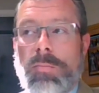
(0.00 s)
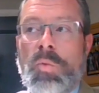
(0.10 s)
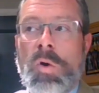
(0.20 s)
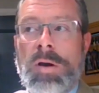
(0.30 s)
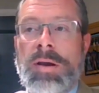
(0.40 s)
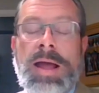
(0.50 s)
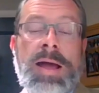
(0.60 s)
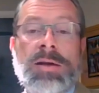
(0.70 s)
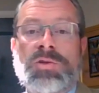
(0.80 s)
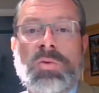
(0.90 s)
what an
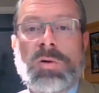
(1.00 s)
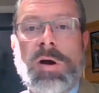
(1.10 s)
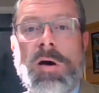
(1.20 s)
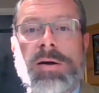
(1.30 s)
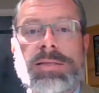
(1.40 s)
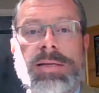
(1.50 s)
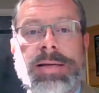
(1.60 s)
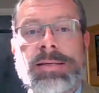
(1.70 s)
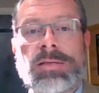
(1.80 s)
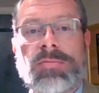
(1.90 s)
actual cost
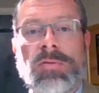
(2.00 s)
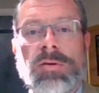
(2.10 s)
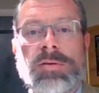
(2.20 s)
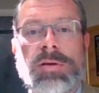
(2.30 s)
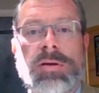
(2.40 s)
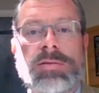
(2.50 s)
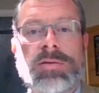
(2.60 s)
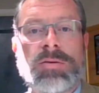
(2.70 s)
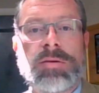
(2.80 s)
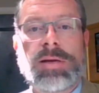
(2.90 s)
is for a
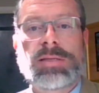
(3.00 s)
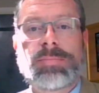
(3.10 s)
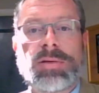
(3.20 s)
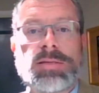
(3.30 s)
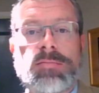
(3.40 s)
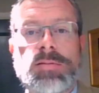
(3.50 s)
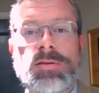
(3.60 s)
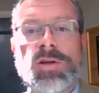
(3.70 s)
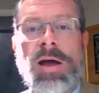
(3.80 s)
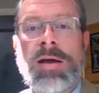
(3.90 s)
certain expense of the
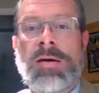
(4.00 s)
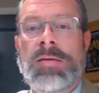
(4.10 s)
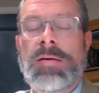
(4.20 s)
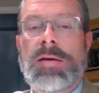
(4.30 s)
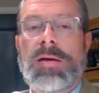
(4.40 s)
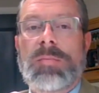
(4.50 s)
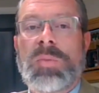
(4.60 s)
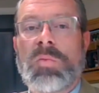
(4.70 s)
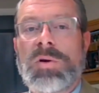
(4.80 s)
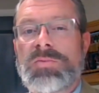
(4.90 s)
child.
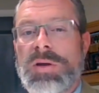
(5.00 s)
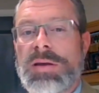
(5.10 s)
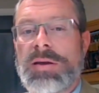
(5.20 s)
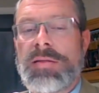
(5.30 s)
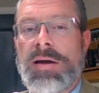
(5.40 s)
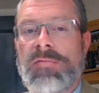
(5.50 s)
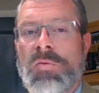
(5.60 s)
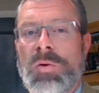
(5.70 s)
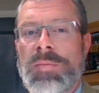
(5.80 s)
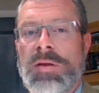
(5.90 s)
But once we get into that
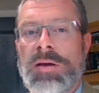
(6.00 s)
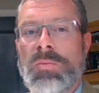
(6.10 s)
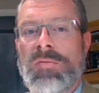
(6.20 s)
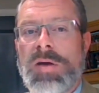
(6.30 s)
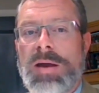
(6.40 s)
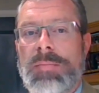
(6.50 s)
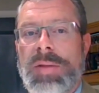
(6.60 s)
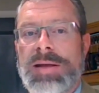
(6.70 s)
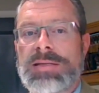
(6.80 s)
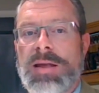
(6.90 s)
formula and we've got a
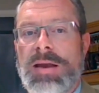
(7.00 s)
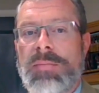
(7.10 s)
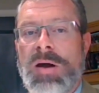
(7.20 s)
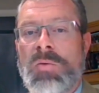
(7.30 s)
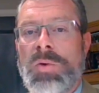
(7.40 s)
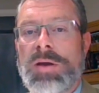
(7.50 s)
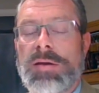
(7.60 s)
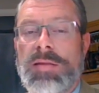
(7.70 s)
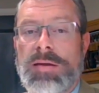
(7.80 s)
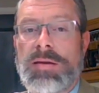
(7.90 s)
baseline amount, we
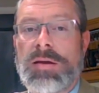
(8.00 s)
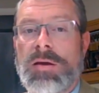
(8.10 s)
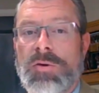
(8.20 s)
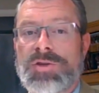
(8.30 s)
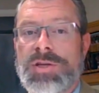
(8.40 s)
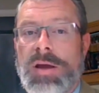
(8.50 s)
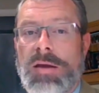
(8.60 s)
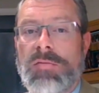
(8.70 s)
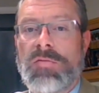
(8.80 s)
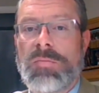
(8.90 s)
can then
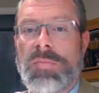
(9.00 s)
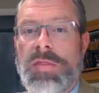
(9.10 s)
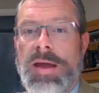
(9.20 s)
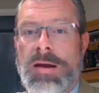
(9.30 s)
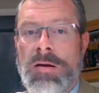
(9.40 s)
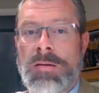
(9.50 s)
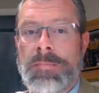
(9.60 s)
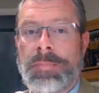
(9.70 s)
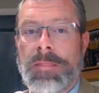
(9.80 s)
negotiate from there